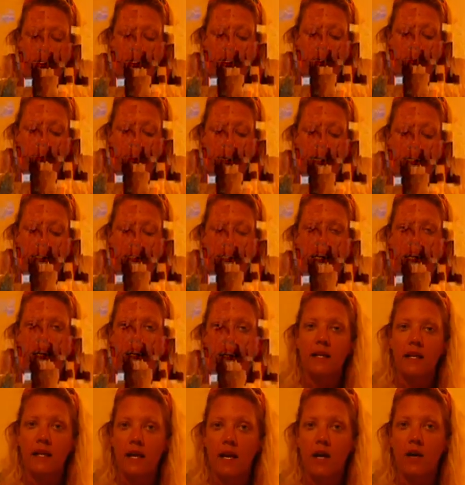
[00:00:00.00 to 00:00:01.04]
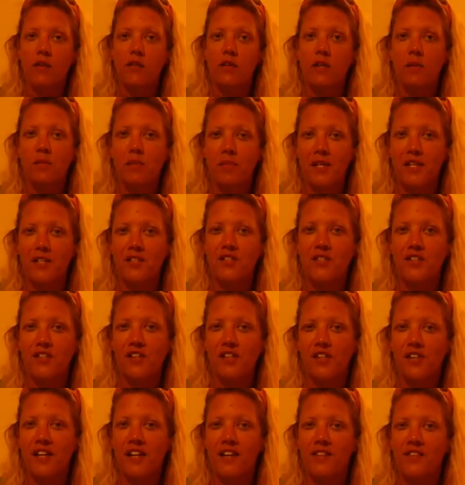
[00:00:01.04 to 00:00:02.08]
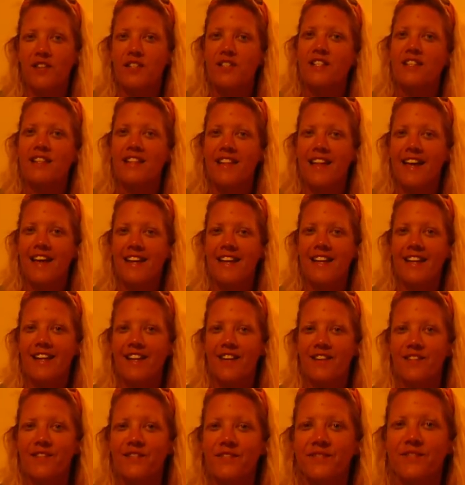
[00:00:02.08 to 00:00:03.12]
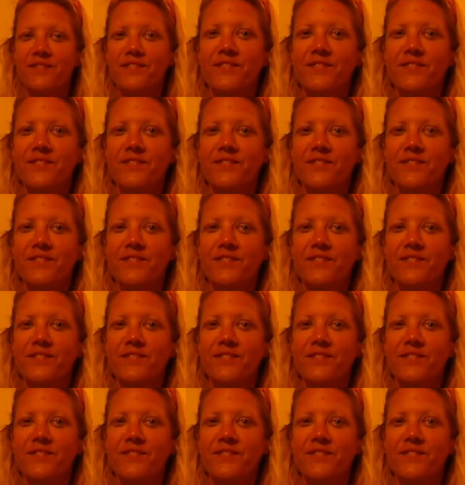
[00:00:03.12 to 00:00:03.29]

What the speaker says: can maintain healthy blood sugar levels. Thank you.